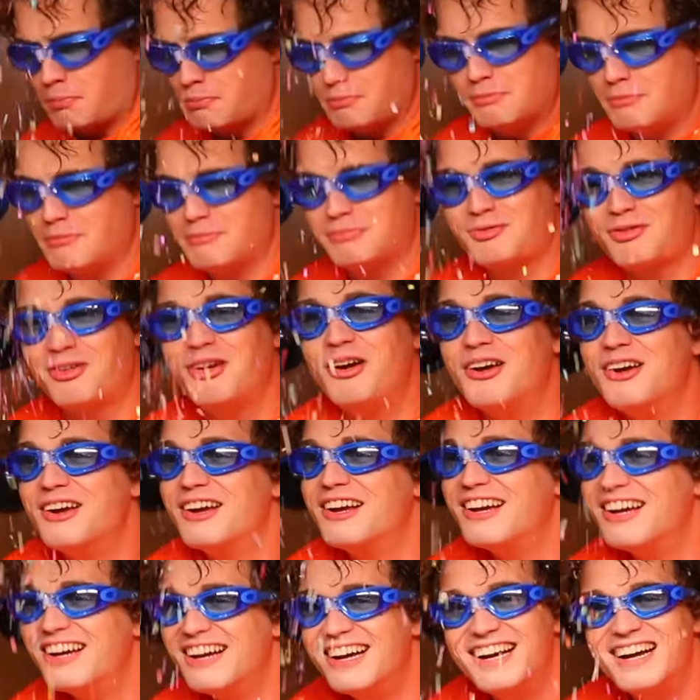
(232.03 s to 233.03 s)
it falls.
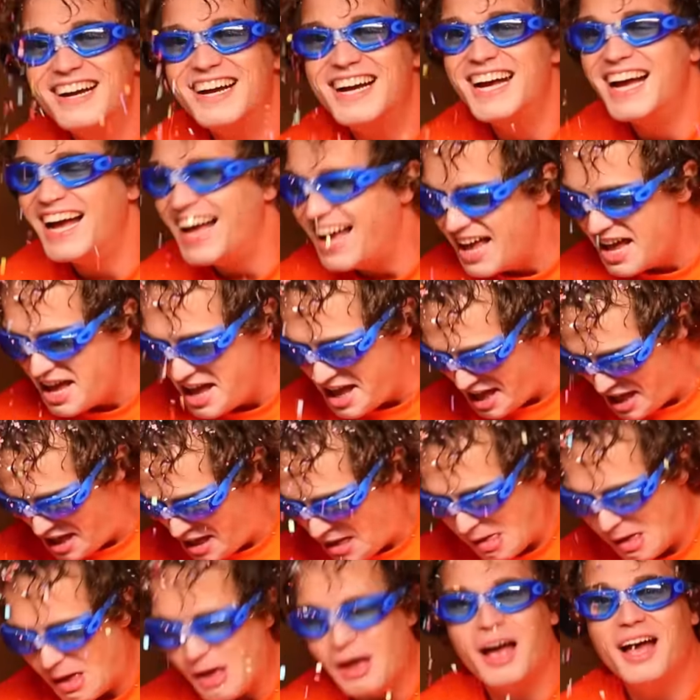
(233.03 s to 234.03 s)

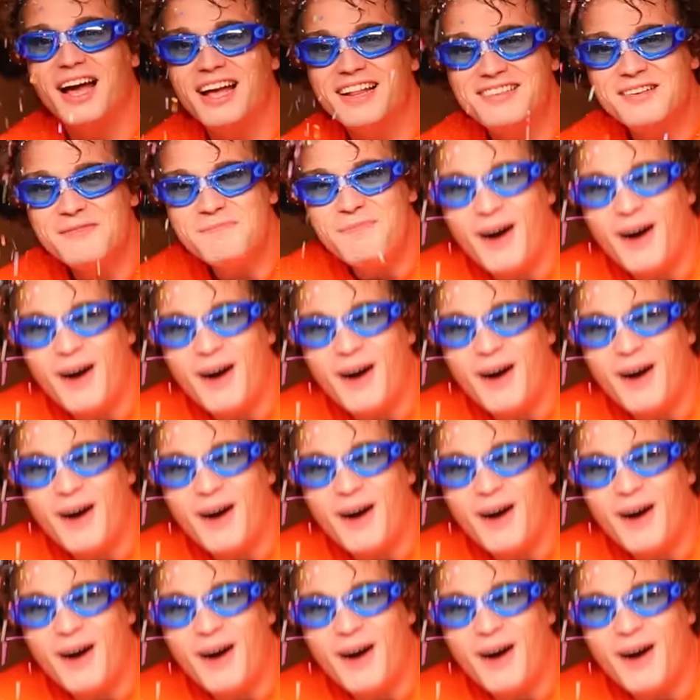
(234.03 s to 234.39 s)
It's a